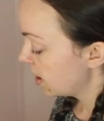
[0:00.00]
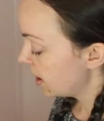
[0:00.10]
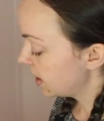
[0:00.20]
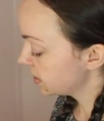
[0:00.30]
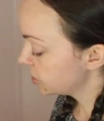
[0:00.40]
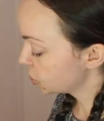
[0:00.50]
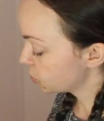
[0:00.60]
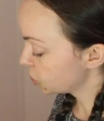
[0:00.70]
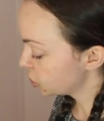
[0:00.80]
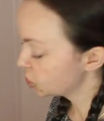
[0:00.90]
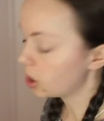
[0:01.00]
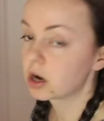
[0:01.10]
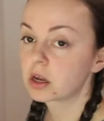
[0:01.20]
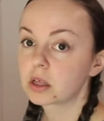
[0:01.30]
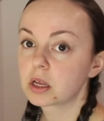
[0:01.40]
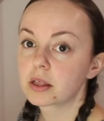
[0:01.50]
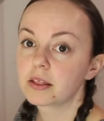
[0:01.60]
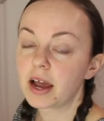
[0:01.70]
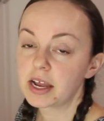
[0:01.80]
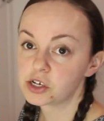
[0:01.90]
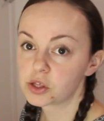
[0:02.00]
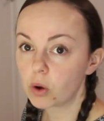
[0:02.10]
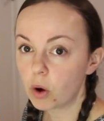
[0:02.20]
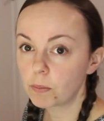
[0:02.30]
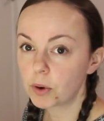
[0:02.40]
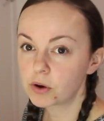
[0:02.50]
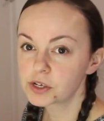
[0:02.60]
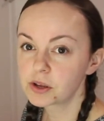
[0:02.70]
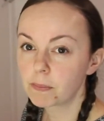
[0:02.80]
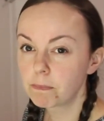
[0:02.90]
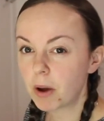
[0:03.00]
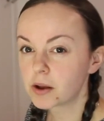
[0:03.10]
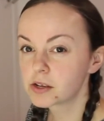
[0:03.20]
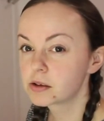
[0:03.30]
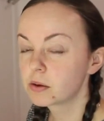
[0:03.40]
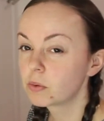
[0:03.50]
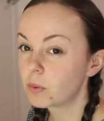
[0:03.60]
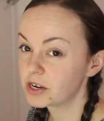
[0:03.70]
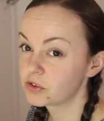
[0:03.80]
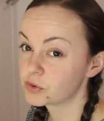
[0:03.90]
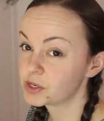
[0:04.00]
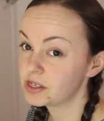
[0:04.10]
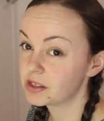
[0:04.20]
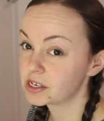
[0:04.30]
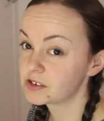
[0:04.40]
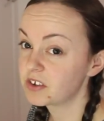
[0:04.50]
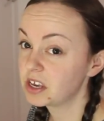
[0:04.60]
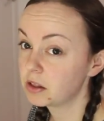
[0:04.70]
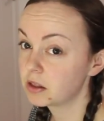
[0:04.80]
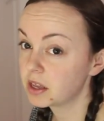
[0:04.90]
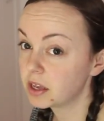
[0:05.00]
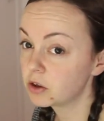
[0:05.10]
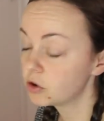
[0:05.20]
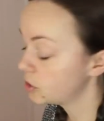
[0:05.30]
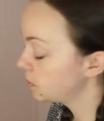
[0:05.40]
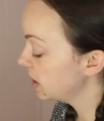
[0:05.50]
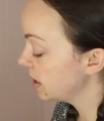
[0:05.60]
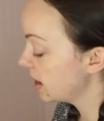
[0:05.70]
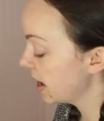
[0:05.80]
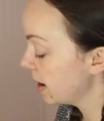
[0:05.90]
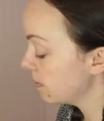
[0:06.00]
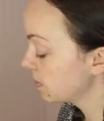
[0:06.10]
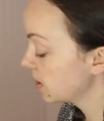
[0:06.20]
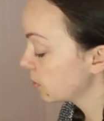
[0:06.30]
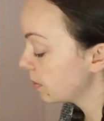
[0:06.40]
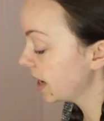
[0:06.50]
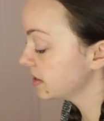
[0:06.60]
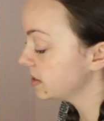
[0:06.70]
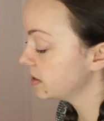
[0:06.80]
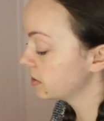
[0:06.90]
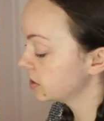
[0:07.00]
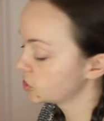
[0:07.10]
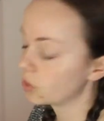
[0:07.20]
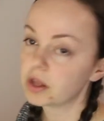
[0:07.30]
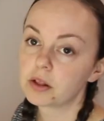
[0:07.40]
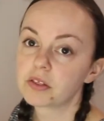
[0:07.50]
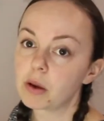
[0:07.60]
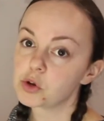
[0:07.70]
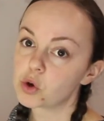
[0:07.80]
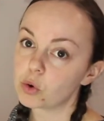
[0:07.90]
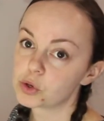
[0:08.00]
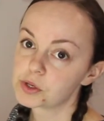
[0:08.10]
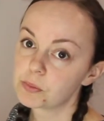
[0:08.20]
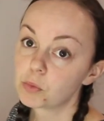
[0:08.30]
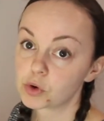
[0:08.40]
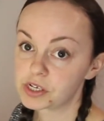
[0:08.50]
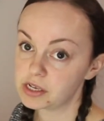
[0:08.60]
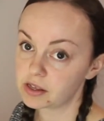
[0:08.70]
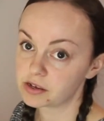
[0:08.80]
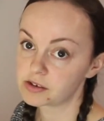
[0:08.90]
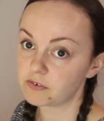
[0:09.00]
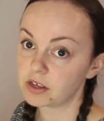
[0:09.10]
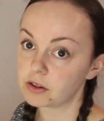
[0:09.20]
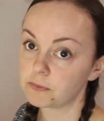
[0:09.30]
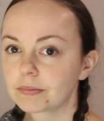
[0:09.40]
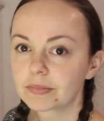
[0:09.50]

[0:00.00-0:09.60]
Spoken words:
I didn't just want to chuck that into the compost, but why did those seedlings fail? It could be there were bacteria in the soil that would cause more seedlings to fail.